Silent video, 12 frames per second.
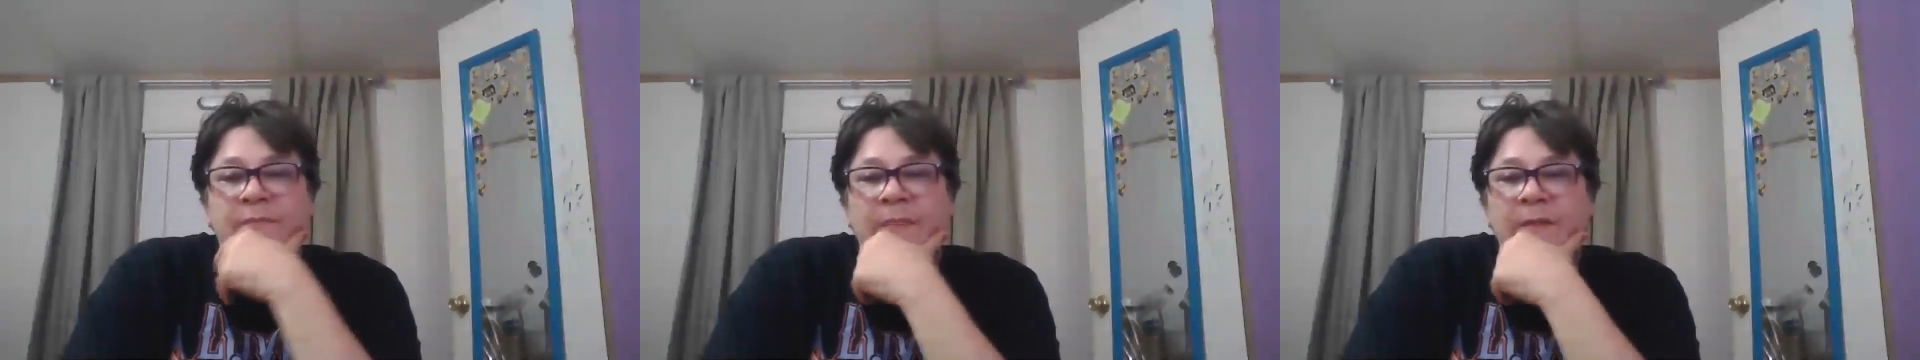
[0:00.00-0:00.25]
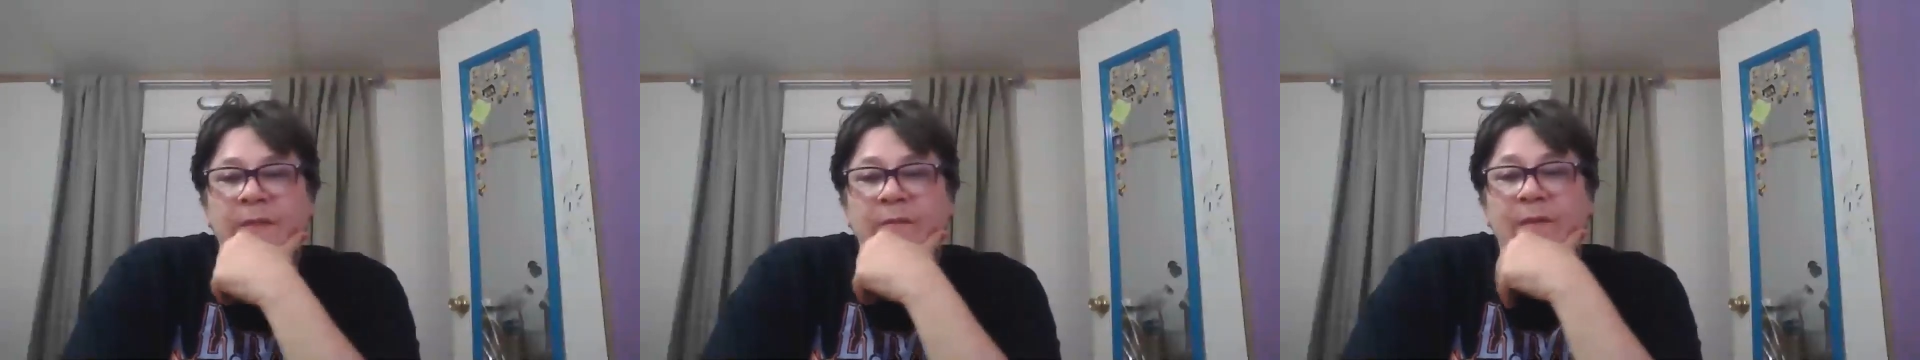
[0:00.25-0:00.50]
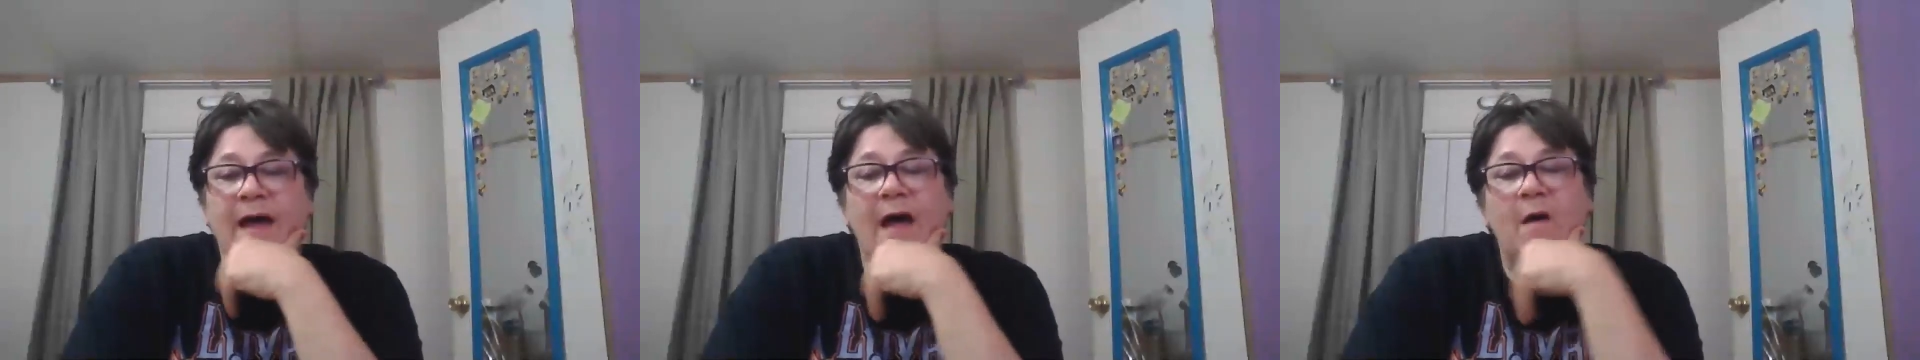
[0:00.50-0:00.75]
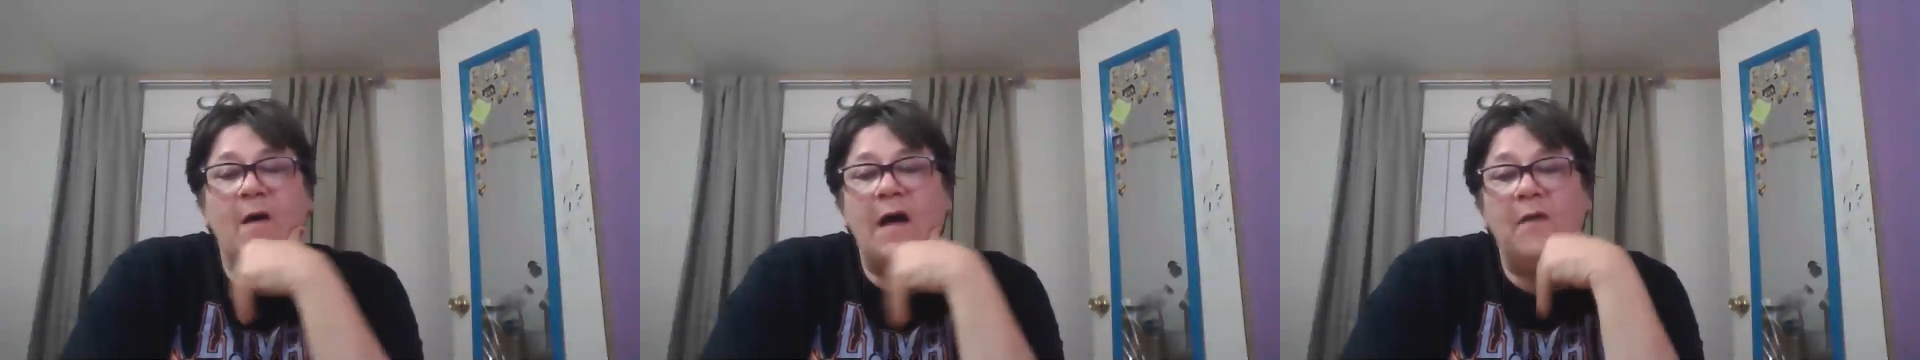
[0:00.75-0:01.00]
But
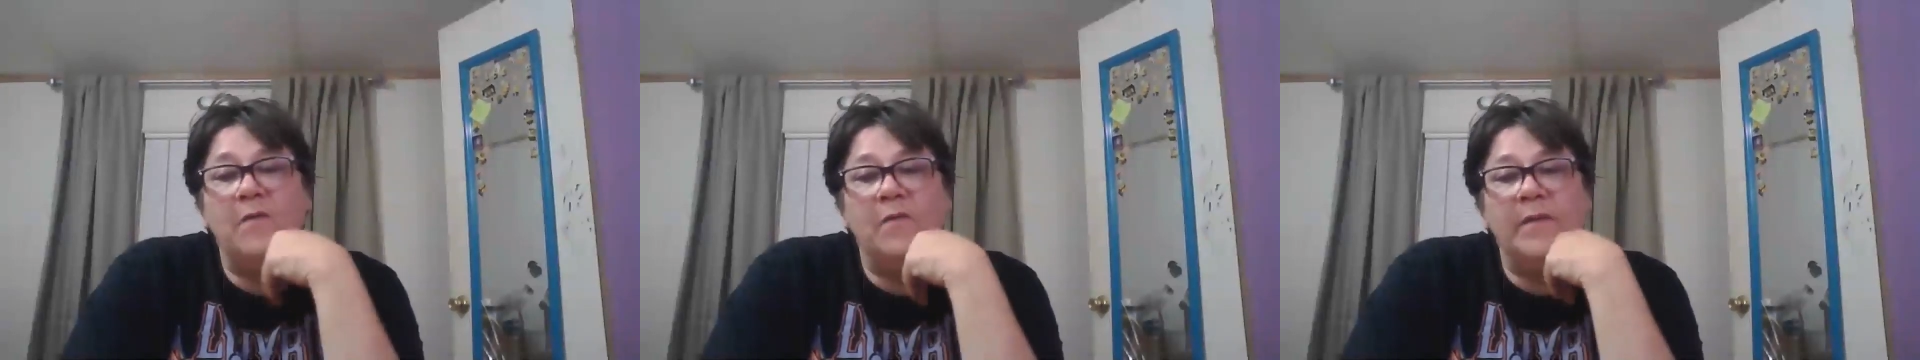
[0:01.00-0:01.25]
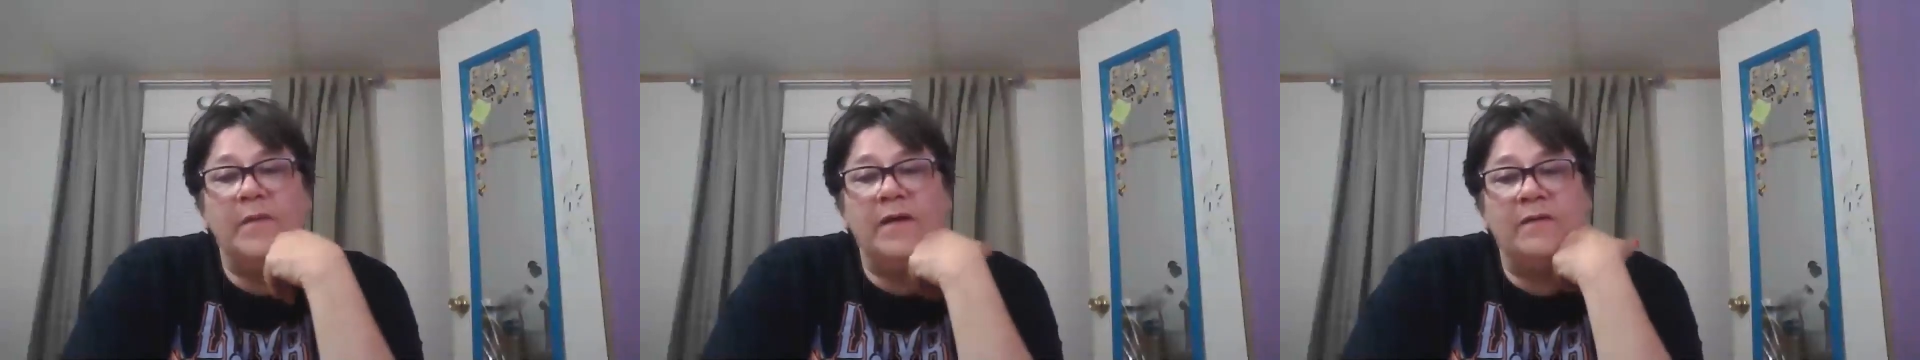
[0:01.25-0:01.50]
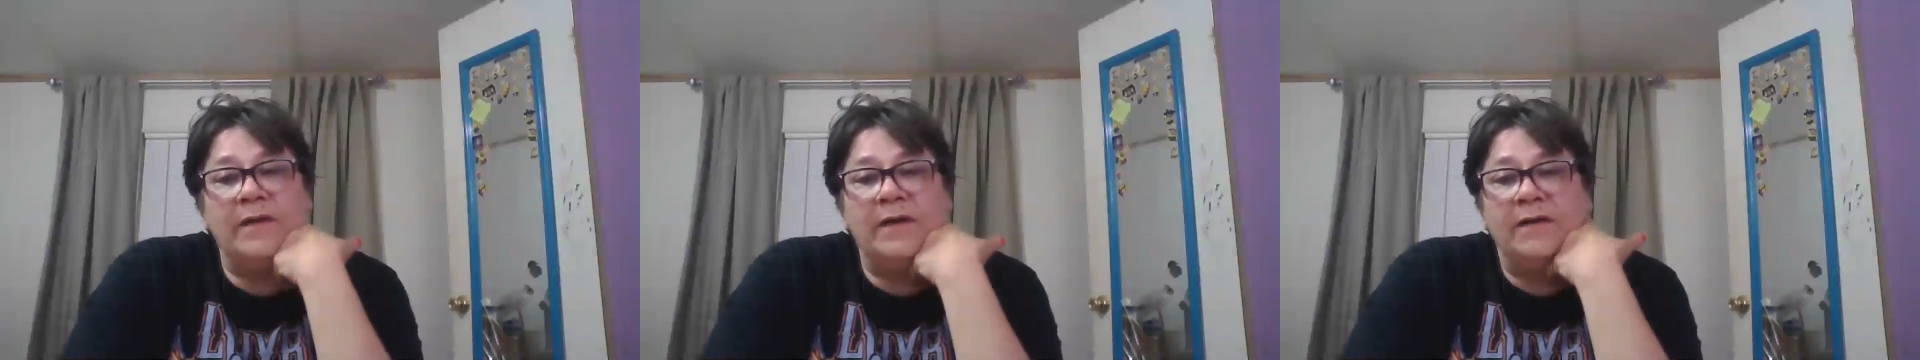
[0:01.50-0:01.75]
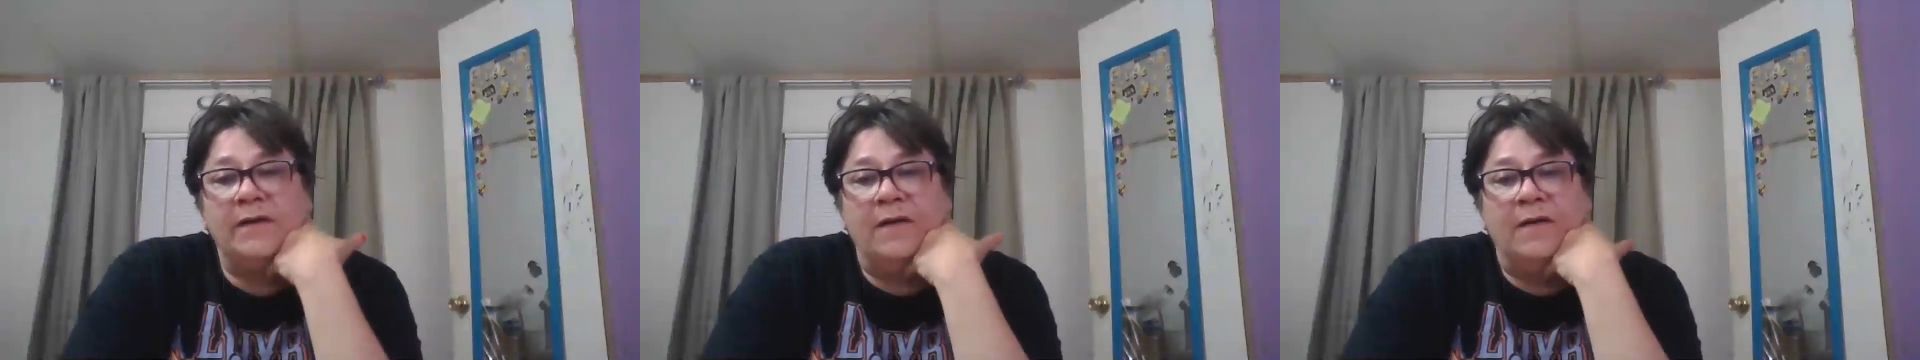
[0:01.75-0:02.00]
I won't be on here
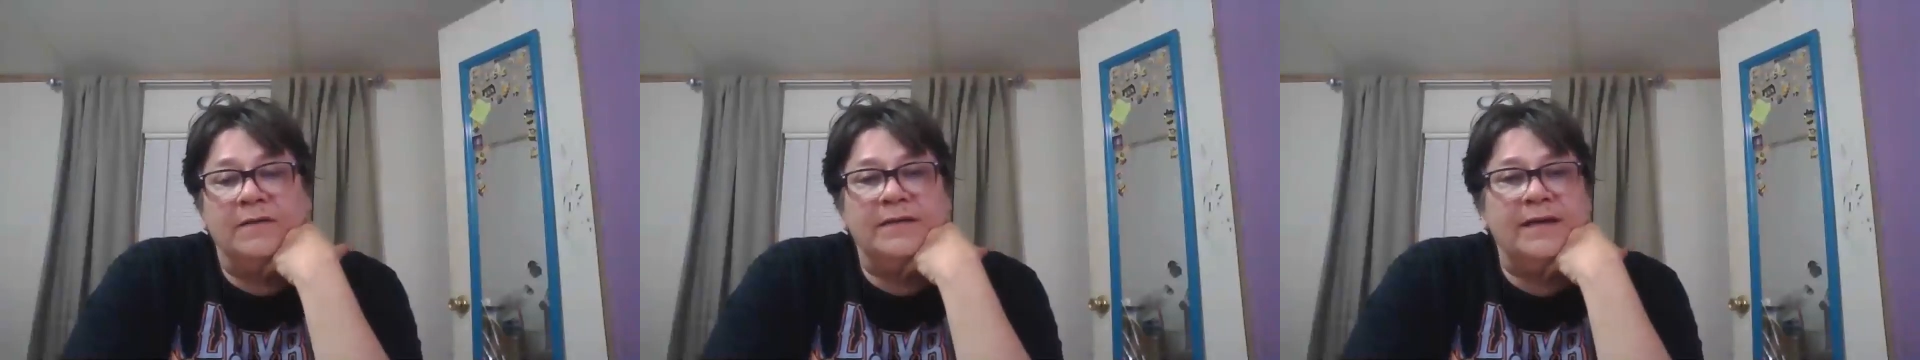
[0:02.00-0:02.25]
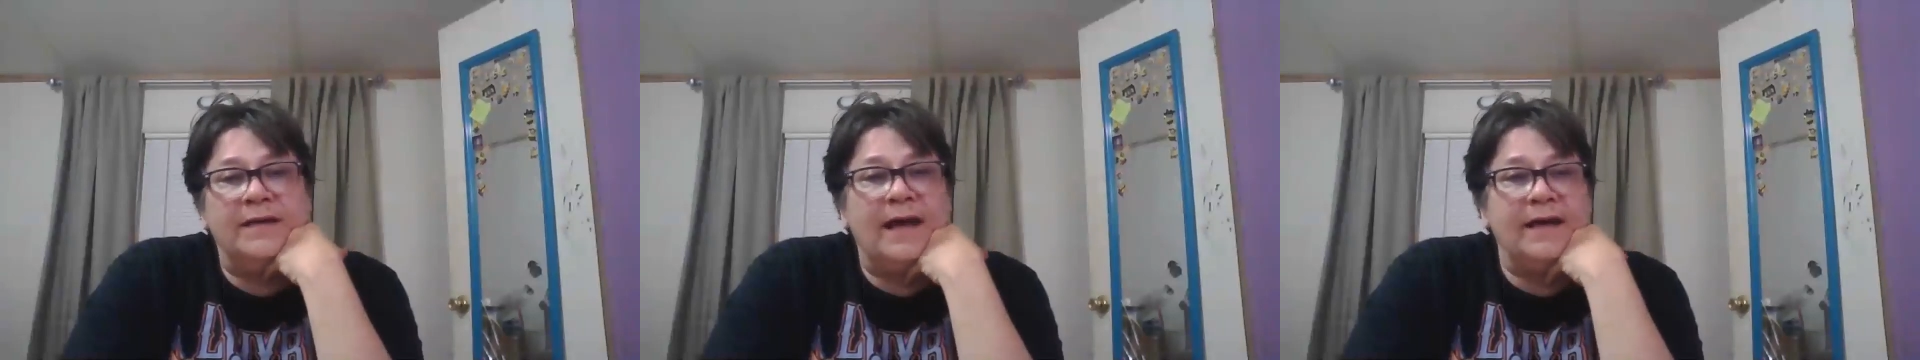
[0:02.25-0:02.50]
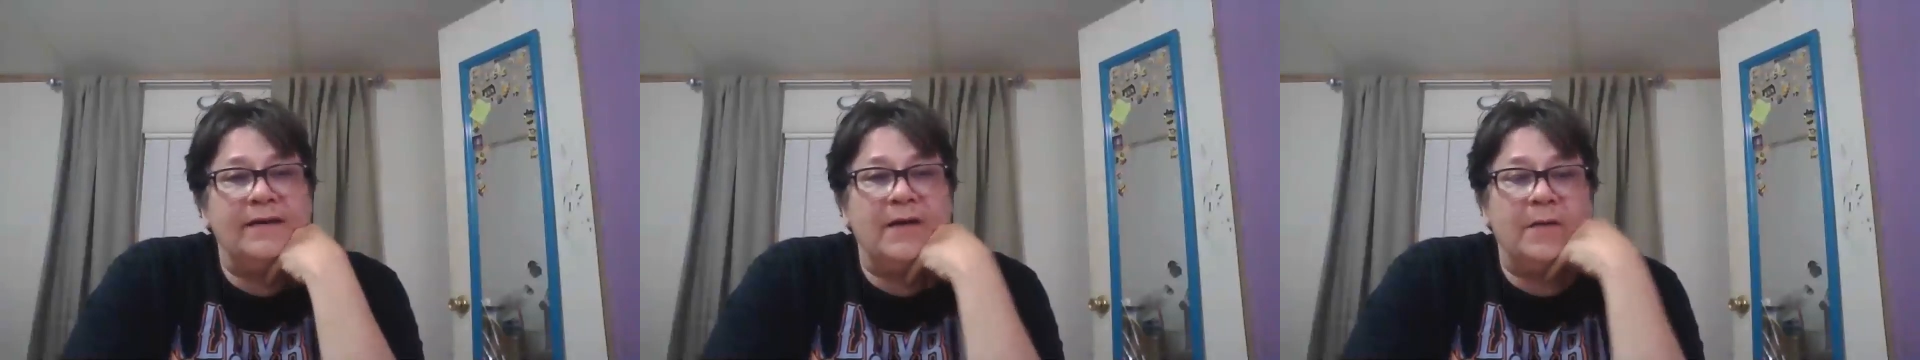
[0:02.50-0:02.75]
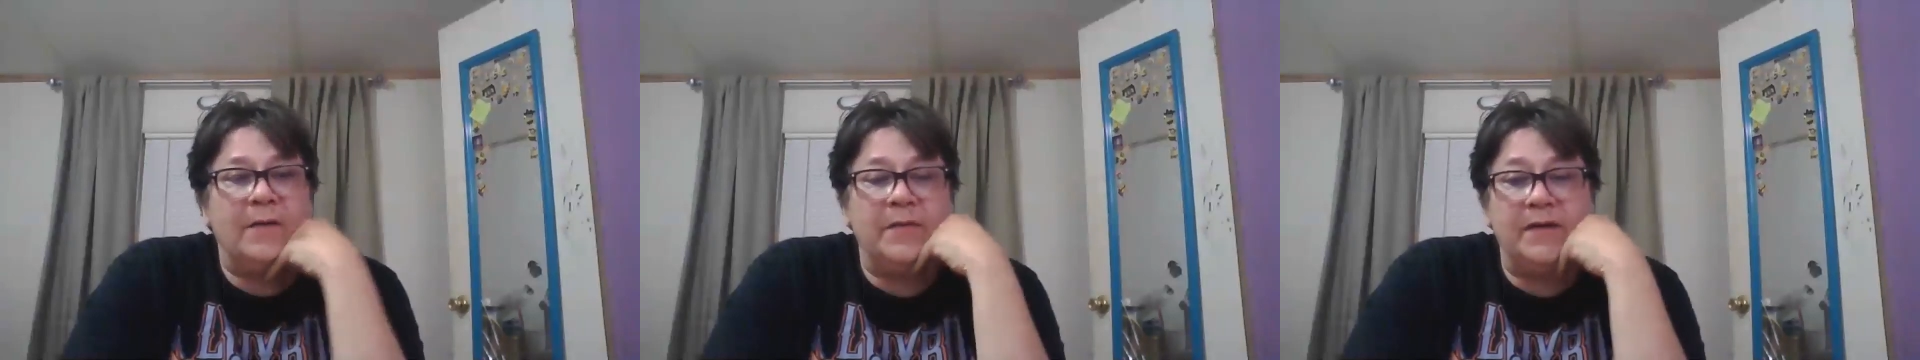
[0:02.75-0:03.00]
long tonight, y'all,
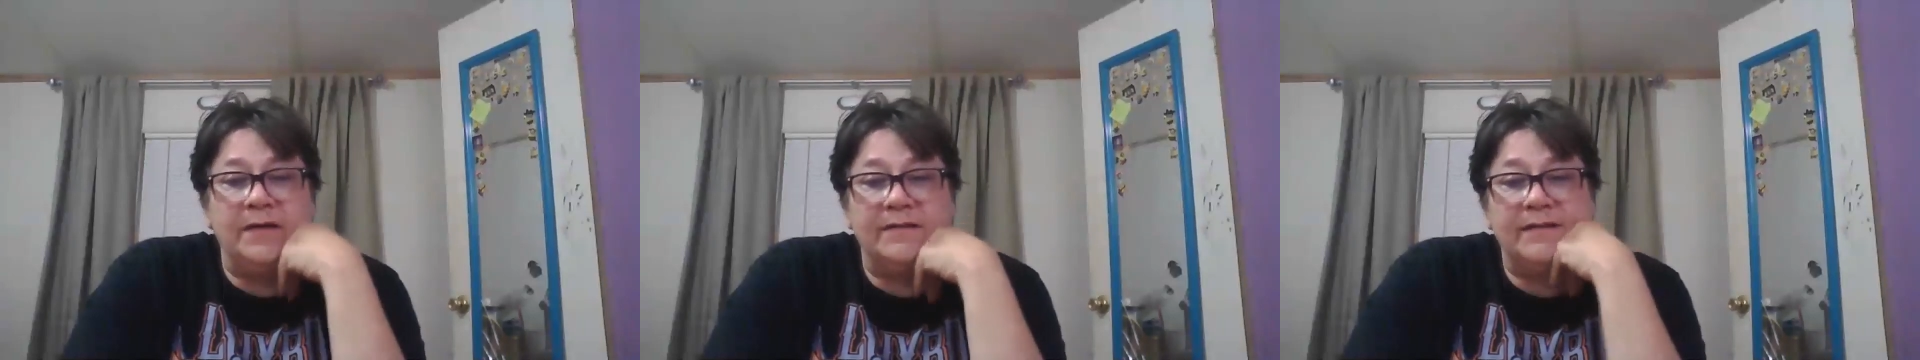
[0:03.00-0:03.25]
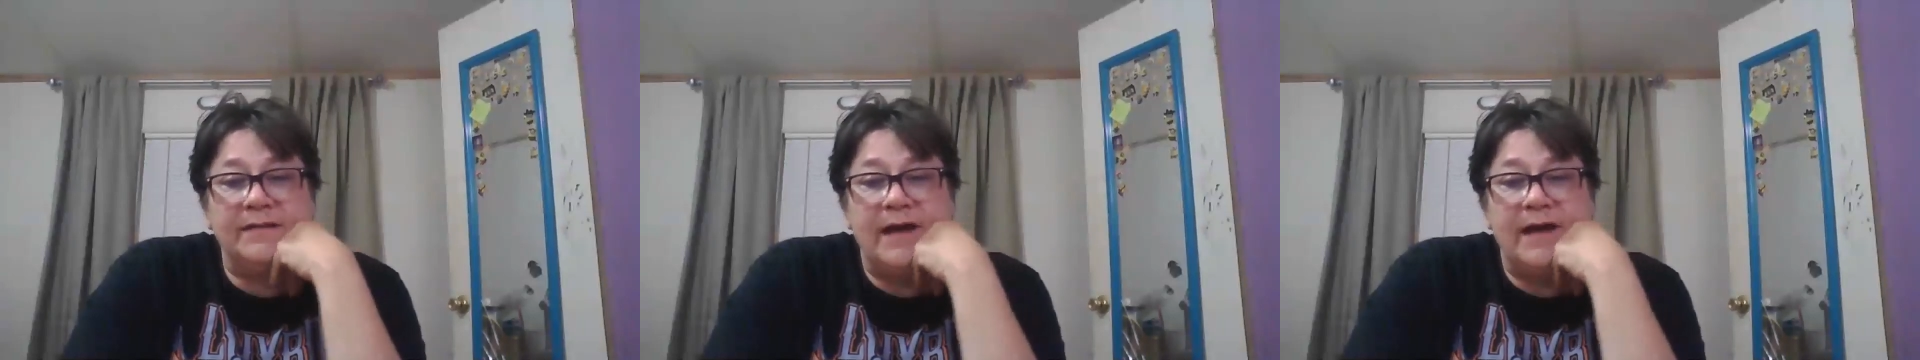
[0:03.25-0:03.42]
because